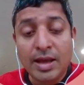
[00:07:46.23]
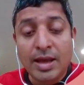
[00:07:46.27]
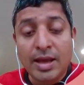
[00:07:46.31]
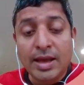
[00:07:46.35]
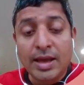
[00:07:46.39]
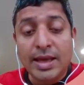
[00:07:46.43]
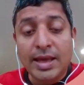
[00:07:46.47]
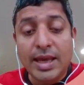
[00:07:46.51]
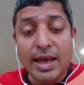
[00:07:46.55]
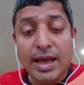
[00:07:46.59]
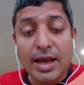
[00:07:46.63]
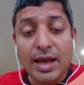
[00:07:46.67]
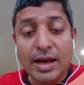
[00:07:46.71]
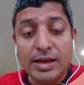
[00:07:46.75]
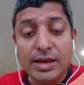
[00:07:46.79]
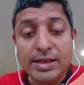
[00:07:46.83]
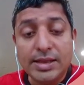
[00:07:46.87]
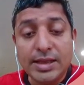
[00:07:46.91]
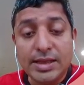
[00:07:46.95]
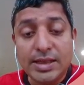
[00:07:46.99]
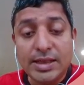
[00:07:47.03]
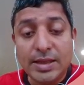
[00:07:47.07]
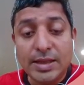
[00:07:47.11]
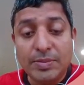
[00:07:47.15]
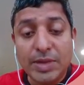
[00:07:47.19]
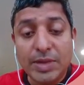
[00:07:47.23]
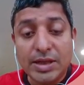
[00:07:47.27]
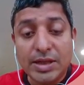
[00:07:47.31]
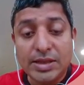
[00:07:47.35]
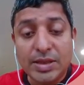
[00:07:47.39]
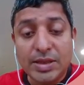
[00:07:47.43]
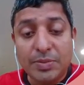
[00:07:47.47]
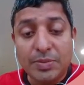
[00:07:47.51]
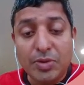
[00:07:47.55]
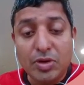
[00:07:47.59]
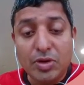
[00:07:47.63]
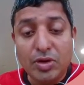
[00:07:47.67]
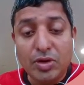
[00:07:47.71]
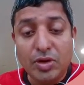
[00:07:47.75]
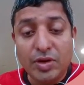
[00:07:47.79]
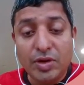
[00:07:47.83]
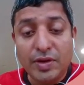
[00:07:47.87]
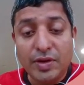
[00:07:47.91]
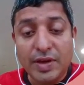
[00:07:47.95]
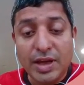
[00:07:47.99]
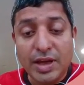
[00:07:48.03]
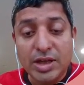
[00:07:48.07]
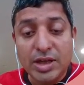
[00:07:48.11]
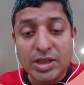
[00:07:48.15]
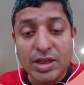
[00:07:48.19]
KR system that support
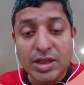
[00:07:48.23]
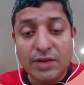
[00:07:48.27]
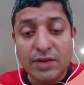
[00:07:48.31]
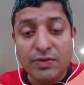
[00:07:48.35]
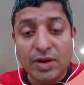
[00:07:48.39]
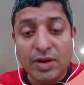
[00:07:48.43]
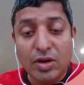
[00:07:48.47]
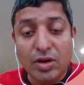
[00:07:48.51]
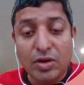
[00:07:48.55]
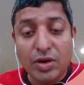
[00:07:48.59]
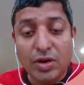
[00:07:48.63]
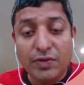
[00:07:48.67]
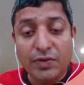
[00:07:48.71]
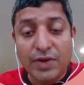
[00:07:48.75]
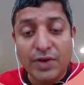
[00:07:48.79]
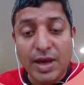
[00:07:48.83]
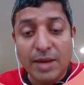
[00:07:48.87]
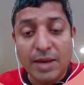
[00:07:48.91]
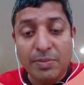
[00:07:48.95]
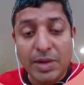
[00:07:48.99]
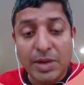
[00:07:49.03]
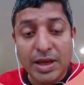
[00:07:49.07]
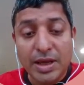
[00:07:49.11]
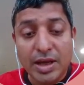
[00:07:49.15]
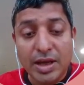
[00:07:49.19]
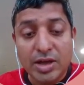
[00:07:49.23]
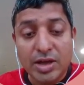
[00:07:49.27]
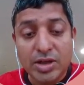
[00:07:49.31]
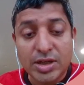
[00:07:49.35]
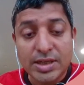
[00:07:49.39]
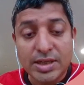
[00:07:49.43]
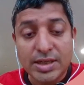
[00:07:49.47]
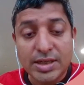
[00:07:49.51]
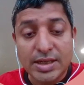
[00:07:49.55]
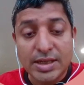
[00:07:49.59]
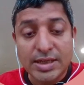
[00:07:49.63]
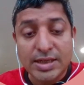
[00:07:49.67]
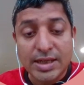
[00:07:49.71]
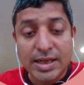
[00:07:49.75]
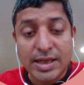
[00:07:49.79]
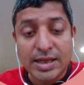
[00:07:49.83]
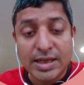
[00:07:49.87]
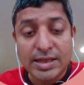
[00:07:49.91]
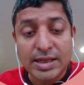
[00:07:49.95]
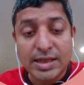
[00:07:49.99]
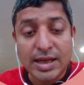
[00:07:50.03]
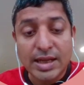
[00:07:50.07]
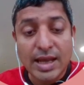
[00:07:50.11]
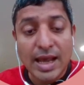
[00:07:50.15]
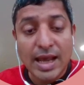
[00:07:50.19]
notification will notify applications such as
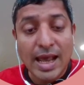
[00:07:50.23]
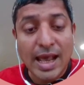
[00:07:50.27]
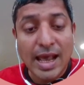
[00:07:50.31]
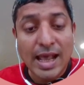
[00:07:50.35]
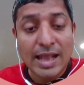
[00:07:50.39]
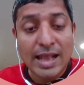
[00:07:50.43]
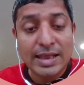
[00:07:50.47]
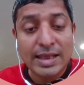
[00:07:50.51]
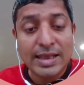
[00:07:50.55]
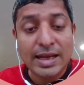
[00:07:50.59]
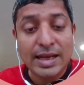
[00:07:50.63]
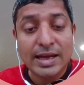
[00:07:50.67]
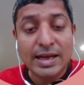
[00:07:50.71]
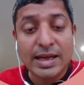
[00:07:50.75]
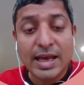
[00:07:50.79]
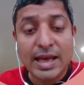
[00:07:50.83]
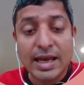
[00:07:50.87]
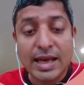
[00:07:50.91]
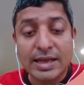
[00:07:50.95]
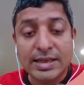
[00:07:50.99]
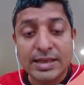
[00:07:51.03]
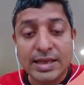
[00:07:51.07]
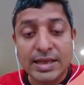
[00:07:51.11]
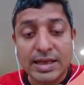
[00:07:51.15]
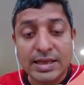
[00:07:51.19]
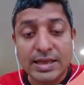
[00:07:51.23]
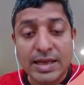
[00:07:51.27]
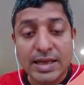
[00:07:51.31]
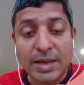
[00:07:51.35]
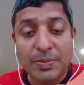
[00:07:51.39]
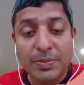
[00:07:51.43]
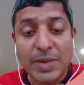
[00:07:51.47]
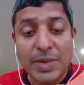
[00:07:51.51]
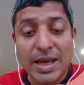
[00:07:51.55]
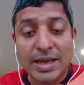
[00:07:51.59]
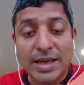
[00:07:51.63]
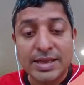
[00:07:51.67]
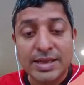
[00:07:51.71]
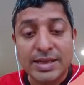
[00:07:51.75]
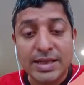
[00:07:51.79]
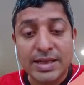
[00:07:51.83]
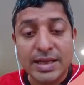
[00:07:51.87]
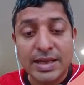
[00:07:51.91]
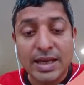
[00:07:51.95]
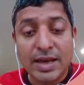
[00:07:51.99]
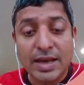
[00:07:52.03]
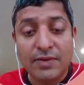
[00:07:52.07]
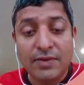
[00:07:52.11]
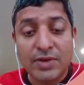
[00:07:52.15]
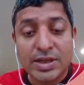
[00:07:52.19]
Health Data Exchange app
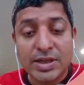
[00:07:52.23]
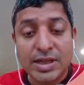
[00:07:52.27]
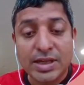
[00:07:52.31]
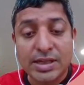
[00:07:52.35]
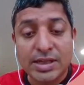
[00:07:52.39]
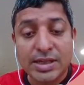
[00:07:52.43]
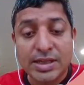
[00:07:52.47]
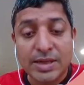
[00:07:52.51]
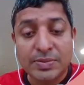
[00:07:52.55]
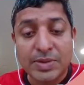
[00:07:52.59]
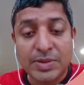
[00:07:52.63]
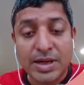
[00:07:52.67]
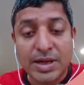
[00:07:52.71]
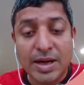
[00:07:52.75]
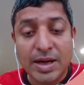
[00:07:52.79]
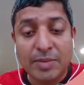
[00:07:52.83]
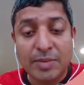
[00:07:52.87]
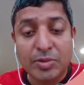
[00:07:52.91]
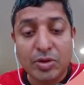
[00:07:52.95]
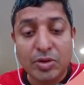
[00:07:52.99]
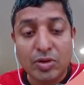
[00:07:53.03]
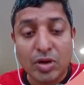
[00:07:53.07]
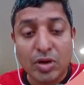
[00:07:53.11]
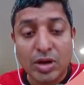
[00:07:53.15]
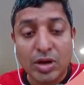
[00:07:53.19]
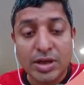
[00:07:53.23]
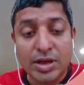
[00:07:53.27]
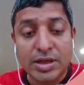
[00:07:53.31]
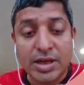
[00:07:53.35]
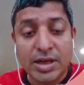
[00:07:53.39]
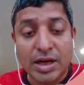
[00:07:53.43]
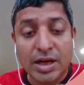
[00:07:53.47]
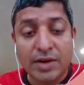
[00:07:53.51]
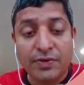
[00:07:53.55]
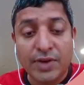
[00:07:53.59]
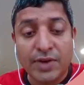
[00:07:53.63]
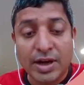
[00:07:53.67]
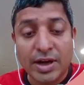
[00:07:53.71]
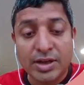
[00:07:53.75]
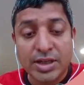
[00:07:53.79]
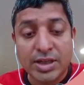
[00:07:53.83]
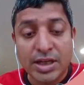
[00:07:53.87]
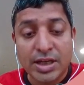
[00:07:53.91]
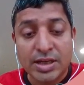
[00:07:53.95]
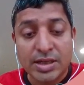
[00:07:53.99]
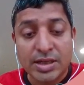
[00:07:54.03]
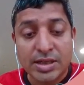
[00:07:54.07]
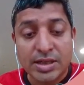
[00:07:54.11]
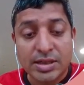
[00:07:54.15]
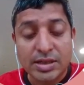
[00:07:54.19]
SDA, which are subscribed to knowledge artifact
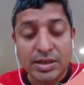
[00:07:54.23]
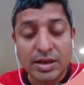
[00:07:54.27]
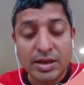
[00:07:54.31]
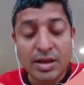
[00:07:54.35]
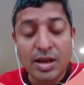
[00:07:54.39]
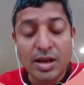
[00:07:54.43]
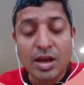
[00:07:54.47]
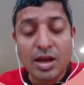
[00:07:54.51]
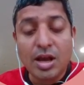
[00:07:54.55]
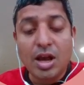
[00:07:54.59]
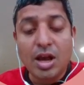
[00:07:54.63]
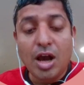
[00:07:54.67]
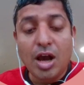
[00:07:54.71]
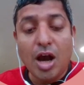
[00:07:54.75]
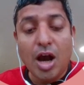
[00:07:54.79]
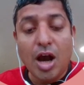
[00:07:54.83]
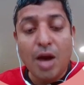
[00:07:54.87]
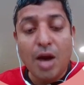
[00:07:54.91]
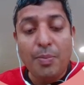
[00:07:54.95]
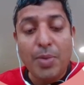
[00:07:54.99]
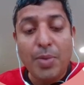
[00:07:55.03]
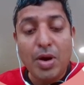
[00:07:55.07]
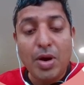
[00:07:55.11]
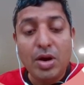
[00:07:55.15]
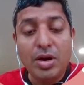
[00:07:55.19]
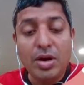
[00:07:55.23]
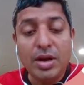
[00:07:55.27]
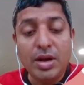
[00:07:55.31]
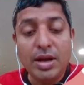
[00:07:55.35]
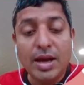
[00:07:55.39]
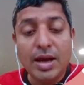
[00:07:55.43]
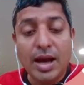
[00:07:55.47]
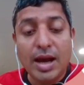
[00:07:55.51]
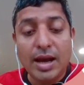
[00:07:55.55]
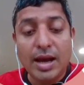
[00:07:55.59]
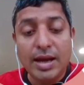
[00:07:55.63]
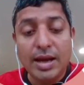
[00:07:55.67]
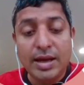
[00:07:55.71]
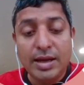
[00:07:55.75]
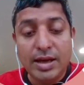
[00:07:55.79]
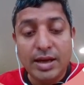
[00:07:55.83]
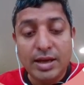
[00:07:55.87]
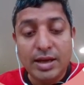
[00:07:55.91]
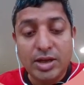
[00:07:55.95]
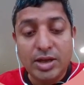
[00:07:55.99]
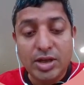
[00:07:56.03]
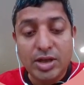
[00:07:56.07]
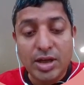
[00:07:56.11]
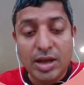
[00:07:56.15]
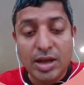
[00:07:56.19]
changes. Upon
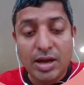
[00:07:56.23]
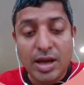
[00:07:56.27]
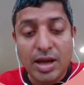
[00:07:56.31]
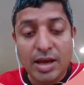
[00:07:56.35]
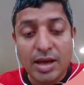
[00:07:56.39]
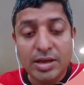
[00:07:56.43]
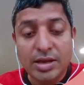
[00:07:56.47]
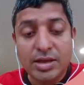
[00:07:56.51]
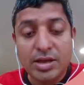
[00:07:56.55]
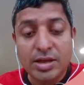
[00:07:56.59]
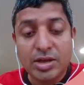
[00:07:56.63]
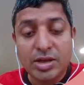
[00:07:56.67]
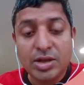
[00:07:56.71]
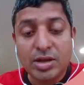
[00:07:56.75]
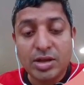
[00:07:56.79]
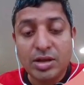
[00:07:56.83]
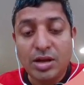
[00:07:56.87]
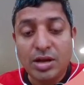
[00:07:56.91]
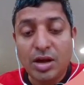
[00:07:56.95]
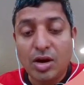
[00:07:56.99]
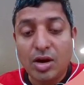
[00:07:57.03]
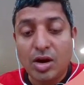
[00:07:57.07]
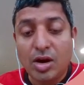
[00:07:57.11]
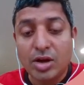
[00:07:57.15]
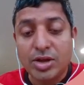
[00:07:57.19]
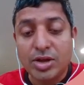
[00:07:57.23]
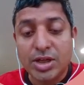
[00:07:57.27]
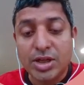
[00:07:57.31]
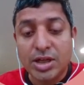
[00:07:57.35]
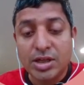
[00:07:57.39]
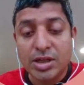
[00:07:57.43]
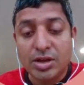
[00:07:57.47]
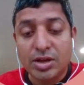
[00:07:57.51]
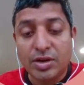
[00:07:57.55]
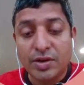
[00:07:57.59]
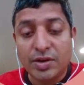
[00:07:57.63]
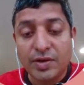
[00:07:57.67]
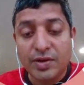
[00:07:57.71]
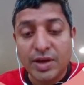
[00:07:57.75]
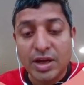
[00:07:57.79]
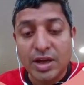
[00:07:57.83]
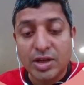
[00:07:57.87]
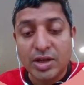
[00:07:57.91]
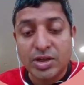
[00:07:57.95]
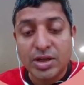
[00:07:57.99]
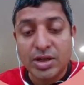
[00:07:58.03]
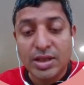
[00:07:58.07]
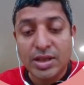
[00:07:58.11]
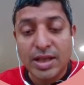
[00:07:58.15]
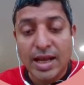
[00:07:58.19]
initialization or change
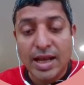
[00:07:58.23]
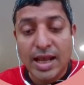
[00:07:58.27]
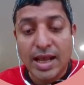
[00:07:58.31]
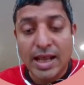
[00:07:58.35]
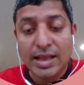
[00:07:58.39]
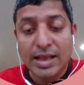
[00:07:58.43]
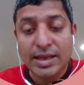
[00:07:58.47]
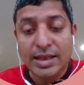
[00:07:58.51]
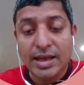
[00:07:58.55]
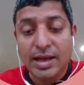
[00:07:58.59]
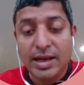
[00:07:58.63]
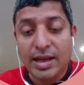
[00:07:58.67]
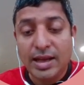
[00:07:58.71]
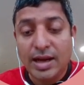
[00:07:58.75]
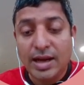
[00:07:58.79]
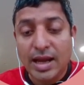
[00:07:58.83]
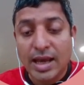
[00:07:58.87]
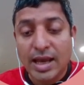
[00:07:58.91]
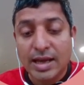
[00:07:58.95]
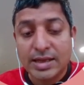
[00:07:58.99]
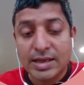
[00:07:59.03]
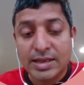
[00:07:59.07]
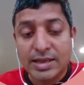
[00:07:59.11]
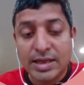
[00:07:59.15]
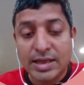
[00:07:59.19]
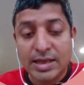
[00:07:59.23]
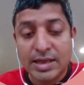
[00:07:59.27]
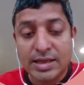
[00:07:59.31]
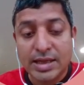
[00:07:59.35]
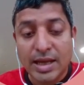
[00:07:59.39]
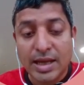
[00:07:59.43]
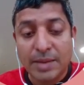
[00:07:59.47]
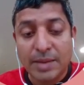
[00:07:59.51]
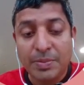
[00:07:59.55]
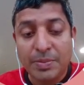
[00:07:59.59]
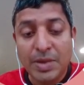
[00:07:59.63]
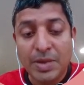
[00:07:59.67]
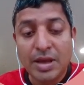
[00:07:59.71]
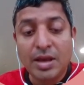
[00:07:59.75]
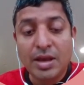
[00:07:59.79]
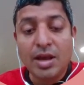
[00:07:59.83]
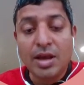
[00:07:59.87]
notification, the Healthcare Exchange app